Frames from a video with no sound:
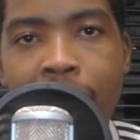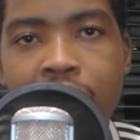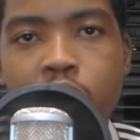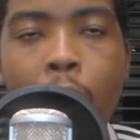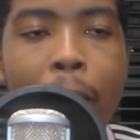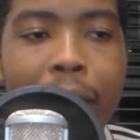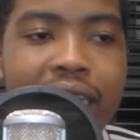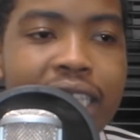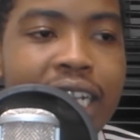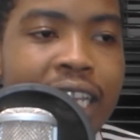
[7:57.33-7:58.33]
So
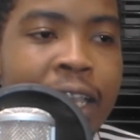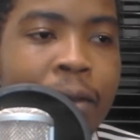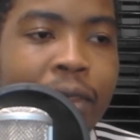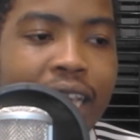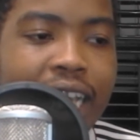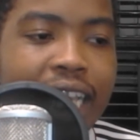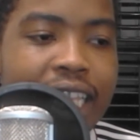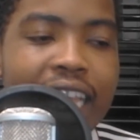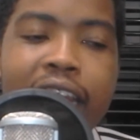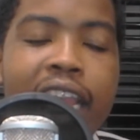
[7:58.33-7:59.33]
basically
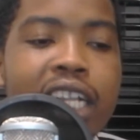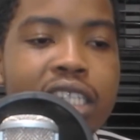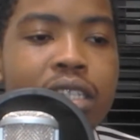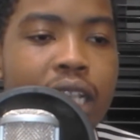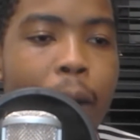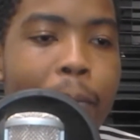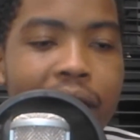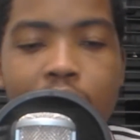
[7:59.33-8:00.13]
the next better